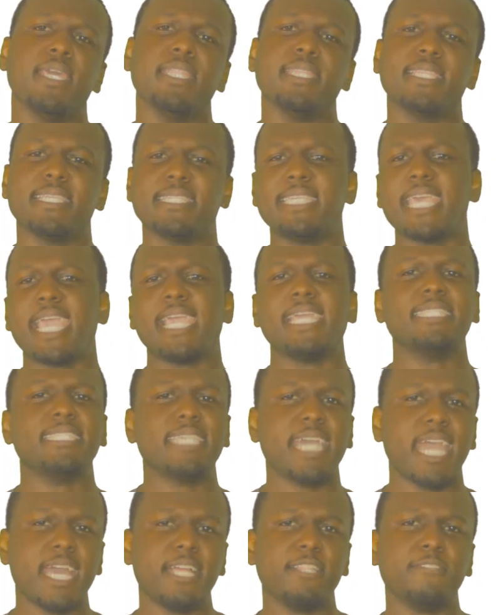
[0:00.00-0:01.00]
The second
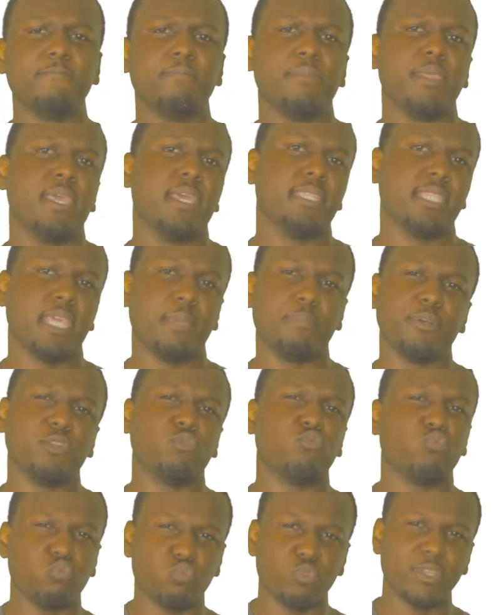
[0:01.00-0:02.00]
tab, they put
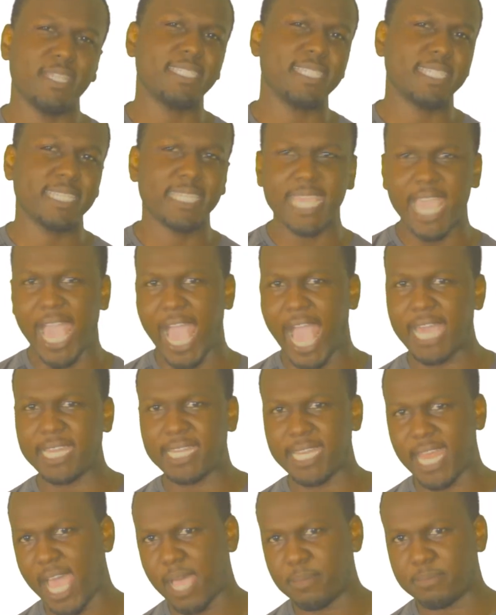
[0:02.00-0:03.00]
recently
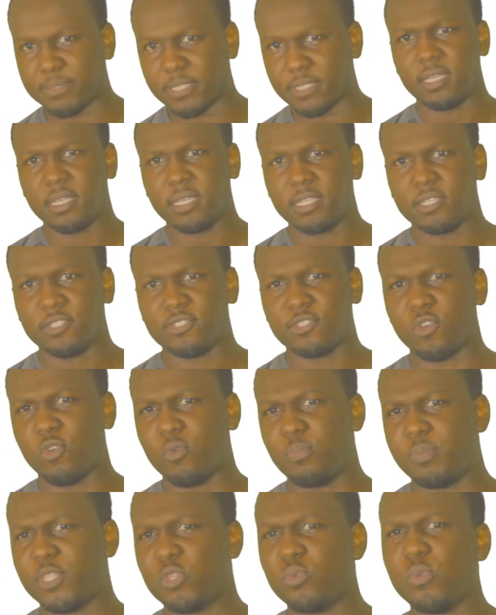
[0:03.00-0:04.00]
added apps. So
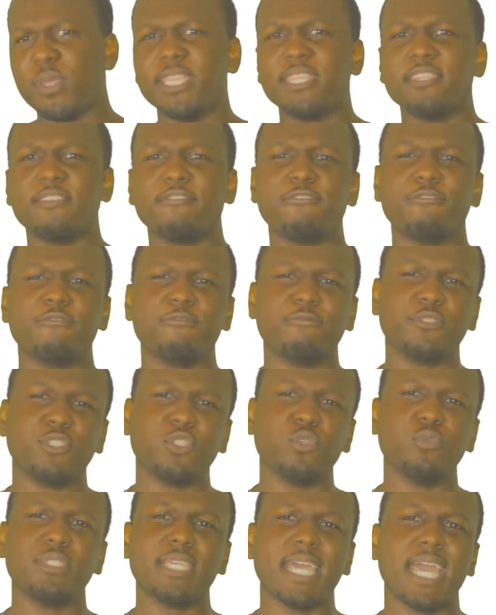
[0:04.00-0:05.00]
between the
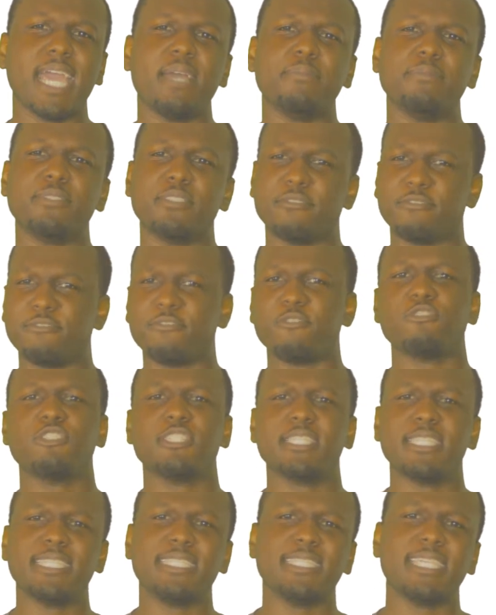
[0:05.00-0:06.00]
2 tabs, the
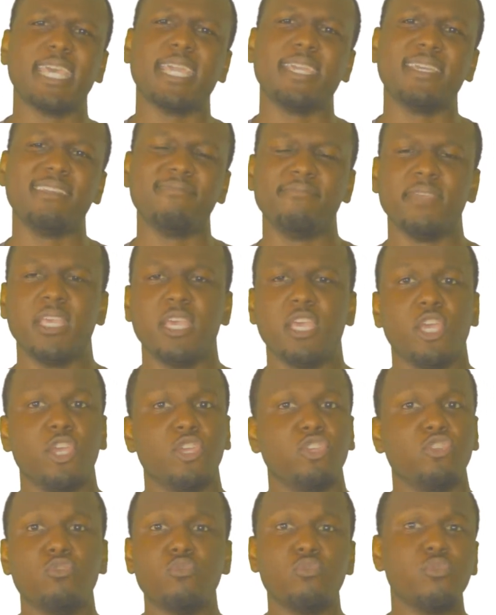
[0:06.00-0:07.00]
first and the second,
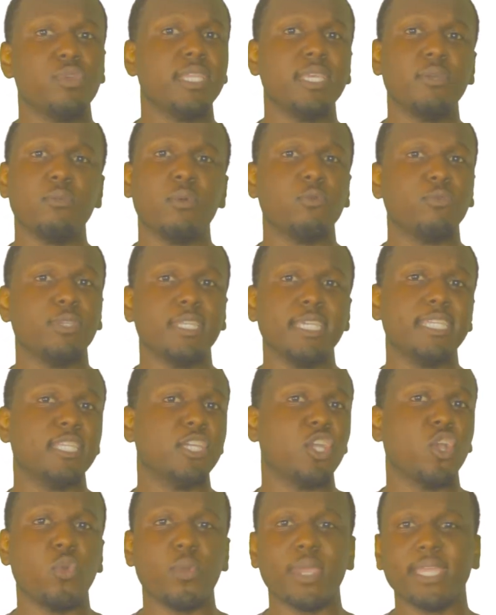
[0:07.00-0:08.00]
you really won't need to
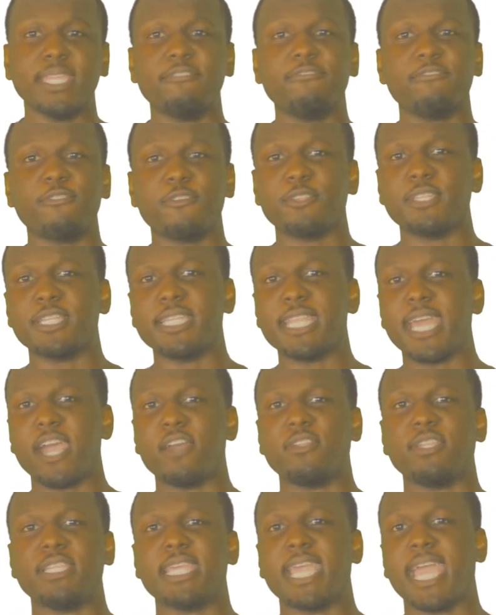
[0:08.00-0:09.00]
go any further
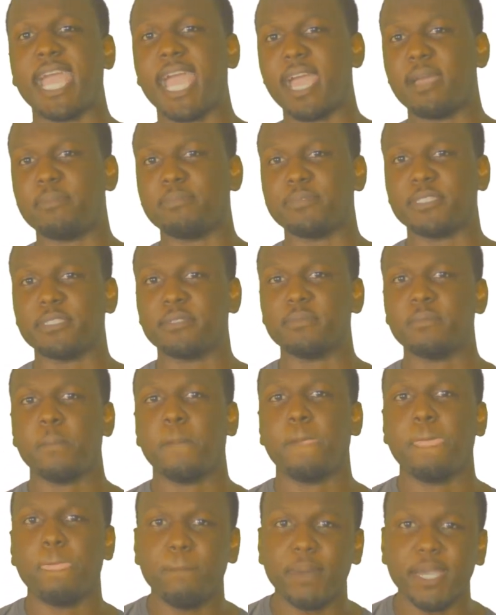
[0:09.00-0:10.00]
down in your apps.
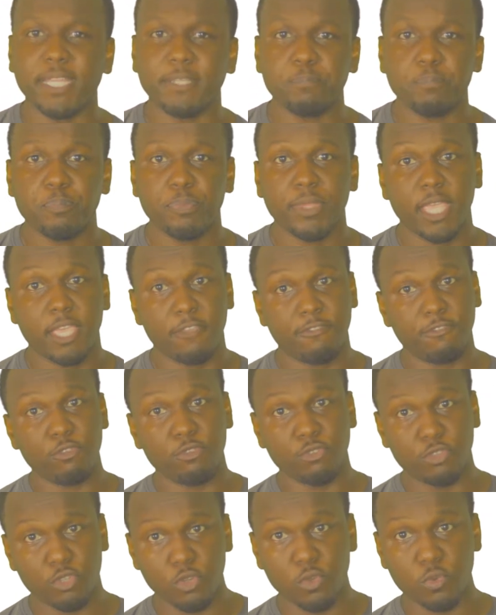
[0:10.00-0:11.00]
But if
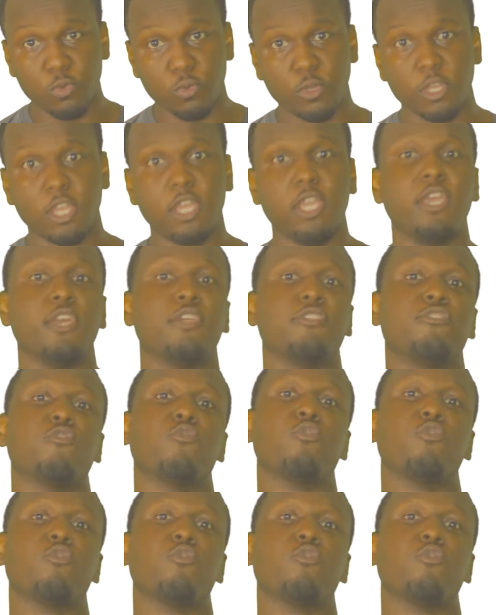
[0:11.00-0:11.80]
you do, the